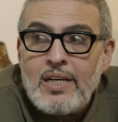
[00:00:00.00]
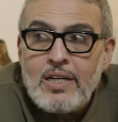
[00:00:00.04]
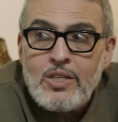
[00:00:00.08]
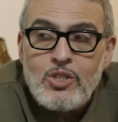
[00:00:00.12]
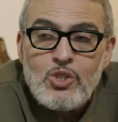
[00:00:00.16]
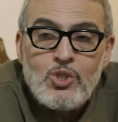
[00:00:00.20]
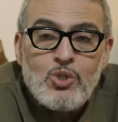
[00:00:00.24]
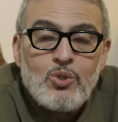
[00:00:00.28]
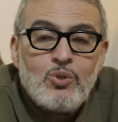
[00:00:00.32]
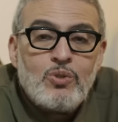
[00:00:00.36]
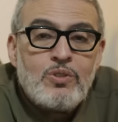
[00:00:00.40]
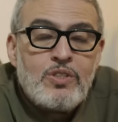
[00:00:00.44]
I
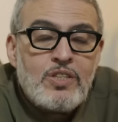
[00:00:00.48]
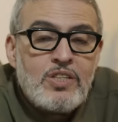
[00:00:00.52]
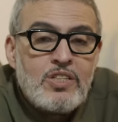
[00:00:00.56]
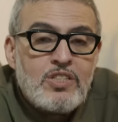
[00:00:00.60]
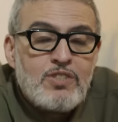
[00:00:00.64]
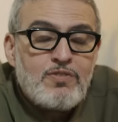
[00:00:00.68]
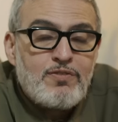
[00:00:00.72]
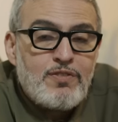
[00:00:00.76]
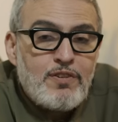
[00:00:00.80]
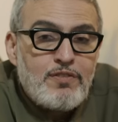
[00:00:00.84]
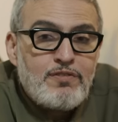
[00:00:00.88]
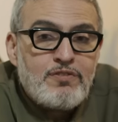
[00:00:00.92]
saw
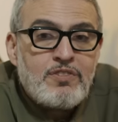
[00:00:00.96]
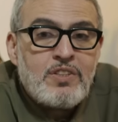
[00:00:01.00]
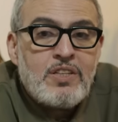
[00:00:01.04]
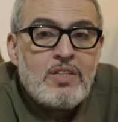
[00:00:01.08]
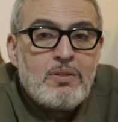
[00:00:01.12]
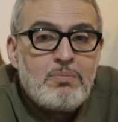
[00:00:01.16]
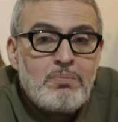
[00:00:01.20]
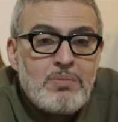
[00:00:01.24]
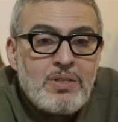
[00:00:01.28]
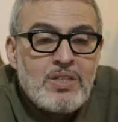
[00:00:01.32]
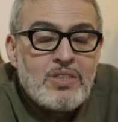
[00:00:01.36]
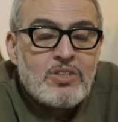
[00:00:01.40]
these
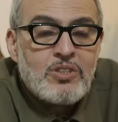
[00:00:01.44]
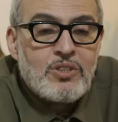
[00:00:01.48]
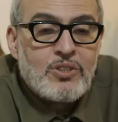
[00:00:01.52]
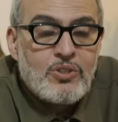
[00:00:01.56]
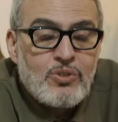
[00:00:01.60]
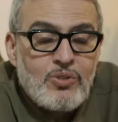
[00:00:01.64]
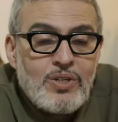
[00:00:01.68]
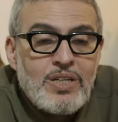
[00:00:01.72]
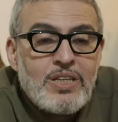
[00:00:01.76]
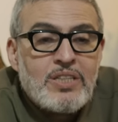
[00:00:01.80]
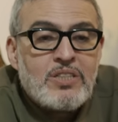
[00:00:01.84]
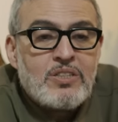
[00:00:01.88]
15-meter
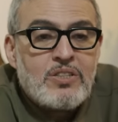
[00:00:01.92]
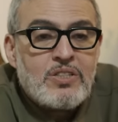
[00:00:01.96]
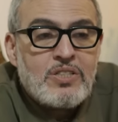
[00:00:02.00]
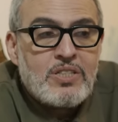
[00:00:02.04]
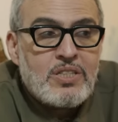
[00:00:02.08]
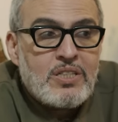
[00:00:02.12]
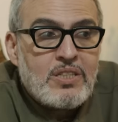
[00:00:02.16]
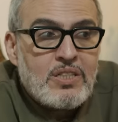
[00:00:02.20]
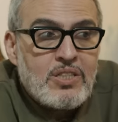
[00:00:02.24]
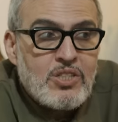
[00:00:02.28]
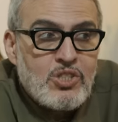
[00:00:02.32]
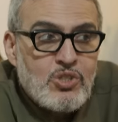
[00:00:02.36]
craters
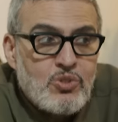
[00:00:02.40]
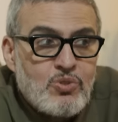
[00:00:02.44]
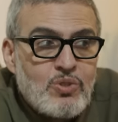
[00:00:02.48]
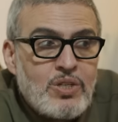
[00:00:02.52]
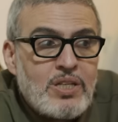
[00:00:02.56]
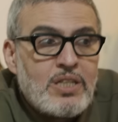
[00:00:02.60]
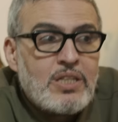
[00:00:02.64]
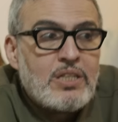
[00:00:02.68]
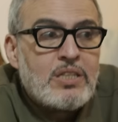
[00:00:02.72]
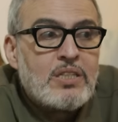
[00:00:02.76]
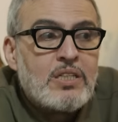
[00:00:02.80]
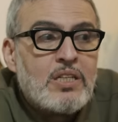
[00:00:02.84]
in the
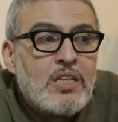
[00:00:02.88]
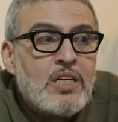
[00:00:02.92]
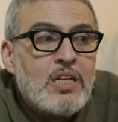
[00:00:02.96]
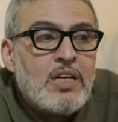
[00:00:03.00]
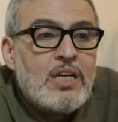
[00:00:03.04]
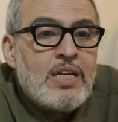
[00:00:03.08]
street